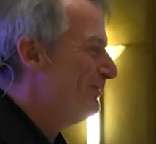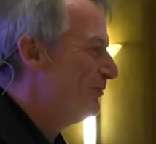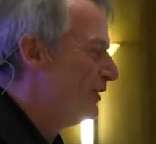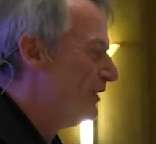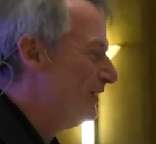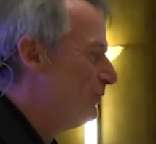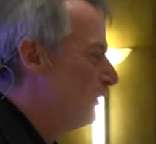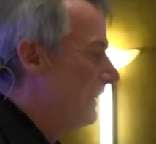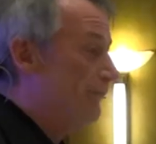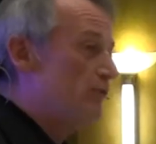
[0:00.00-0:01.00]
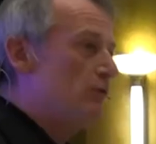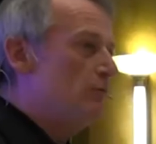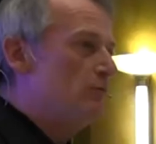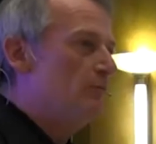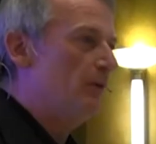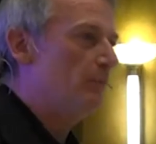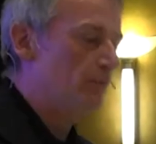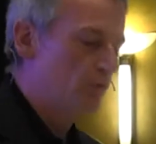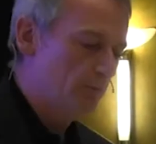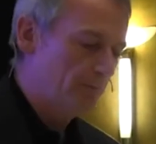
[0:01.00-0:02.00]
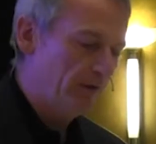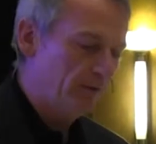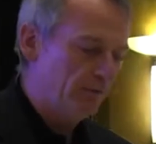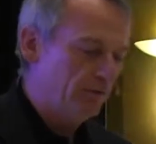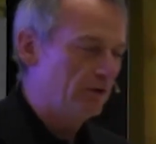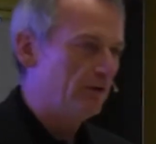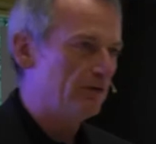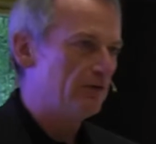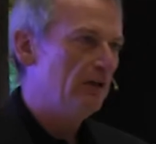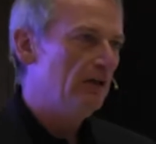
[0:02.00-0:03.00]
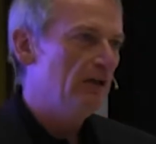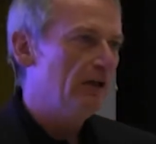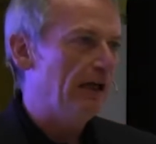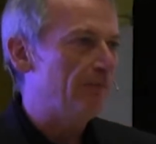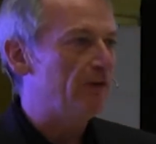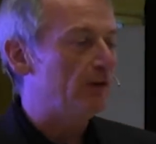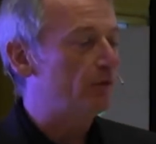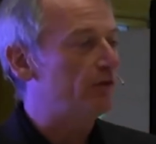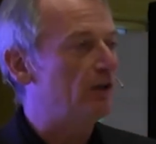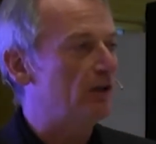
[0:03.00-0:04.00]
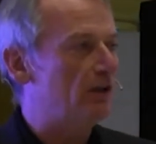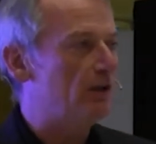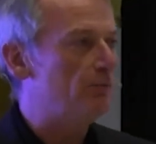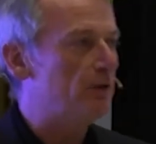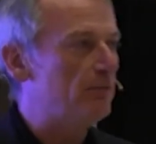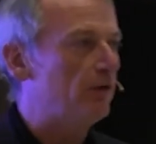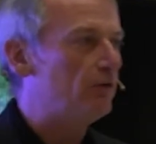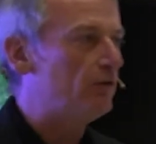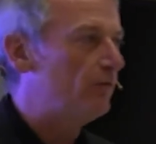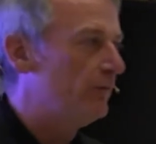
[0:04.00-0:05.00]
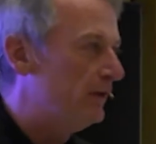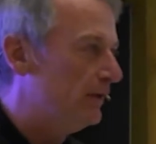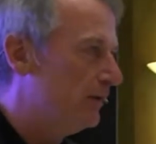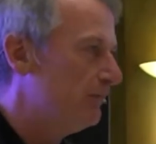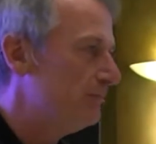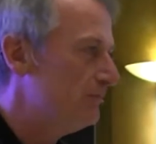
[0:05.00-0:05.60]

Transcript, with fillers: where we'll have two people who propose that everything will stay pretty much familiar